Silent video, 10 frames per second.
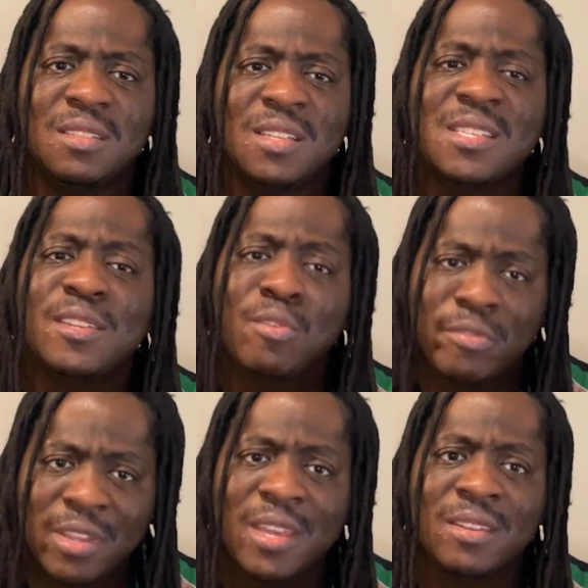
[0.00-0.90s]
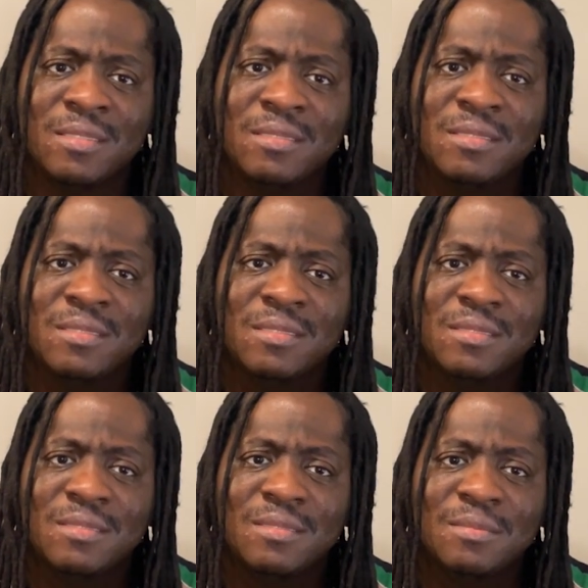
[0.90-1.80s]
is it over yet?
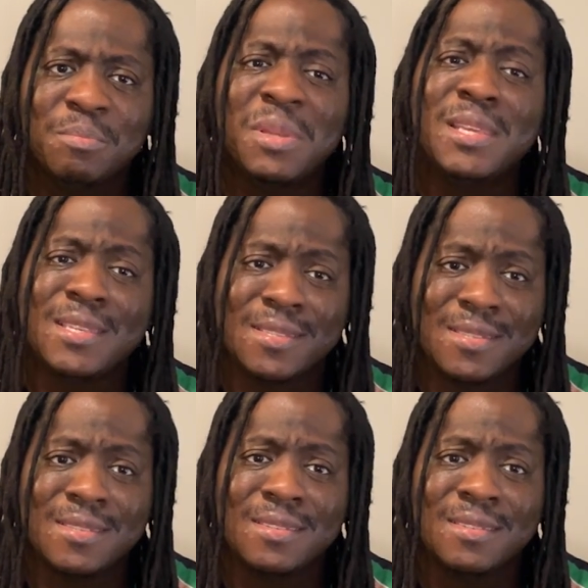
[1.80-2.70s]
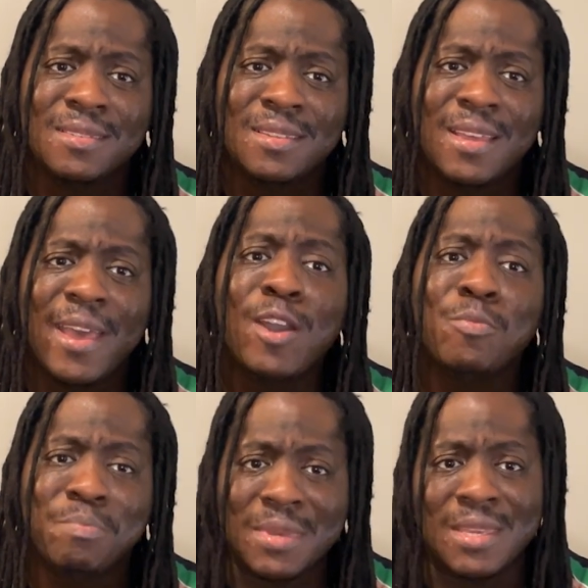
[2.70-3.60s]
Please,
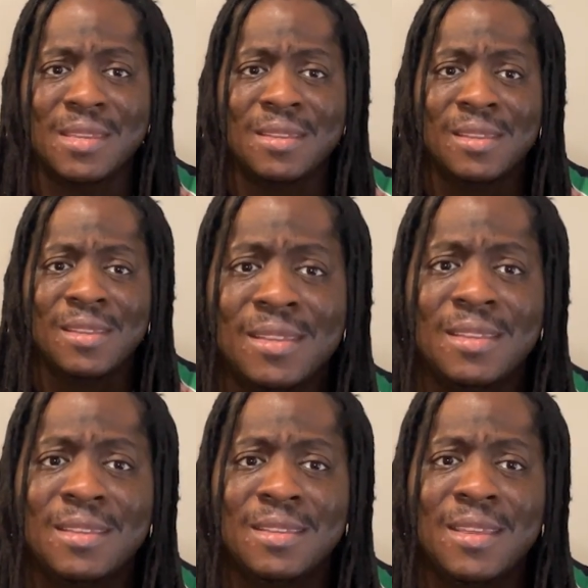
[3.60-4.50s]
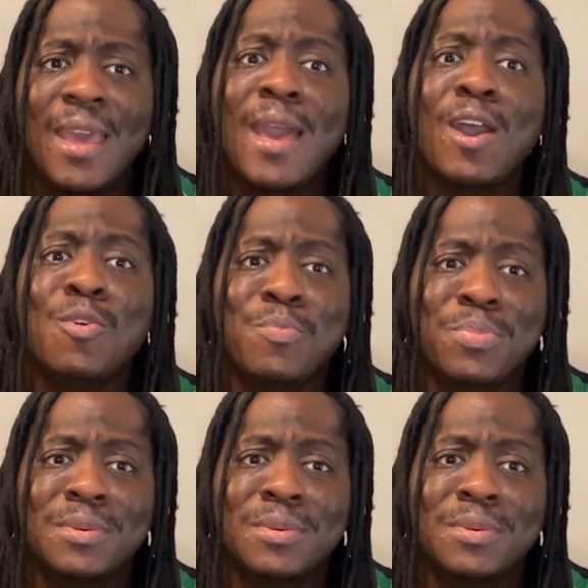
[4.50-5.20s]
help me. Help.